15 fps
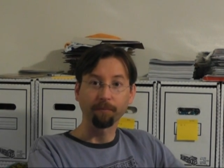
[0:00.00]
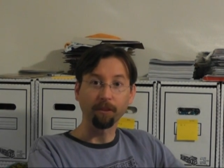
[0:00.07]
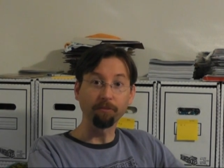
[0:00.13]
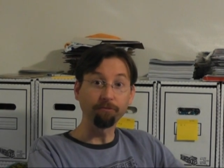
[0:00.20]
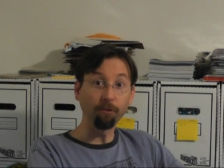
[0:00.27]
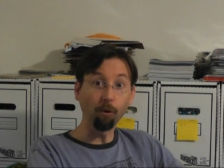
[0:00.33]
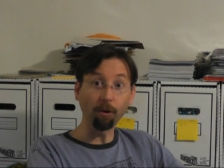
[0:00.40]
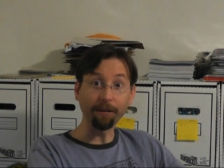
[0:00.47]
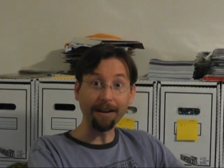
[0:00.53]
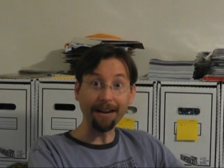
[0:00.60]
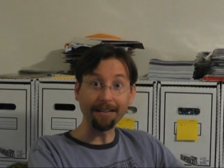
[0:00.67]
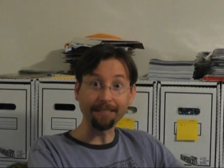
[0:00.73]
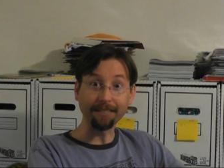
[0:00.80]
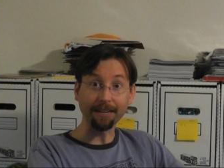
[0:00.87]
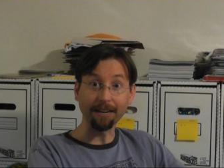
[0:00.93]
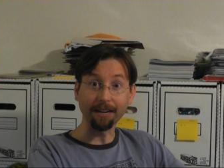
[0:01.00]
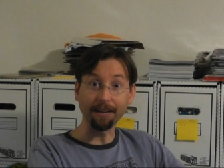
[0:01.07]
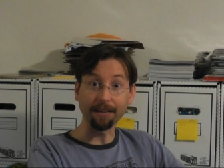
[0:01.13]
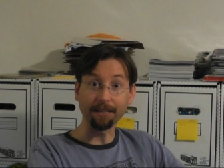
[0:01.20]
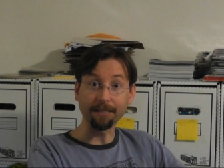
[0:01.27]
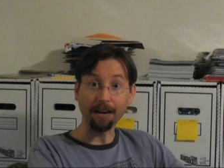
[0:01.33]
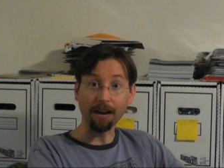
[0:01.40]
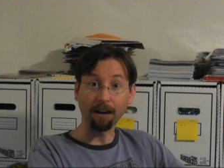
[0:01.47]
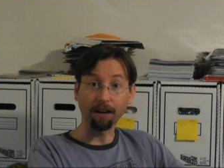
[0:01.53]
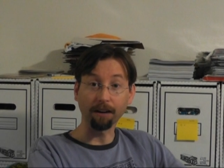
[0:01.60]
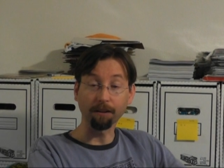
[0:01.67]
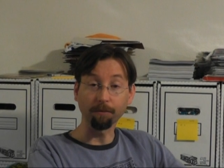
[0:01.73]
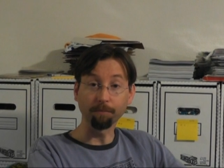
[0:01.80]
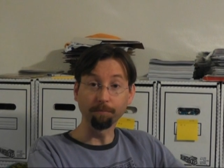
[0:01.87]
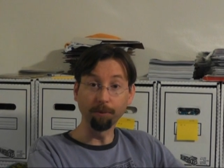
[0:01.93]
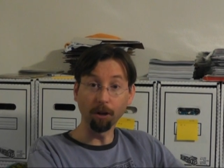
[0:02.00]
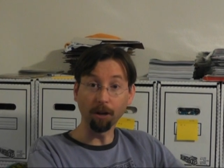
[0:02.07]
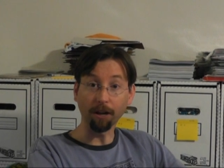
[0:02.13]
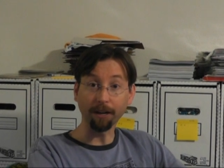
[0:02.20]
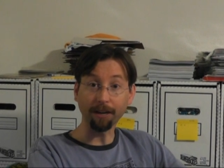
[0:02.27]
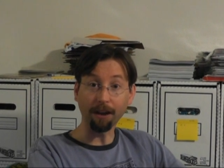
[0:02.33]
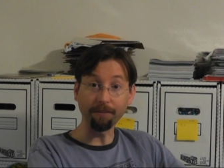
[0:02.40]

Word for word: four days to ink an entire book,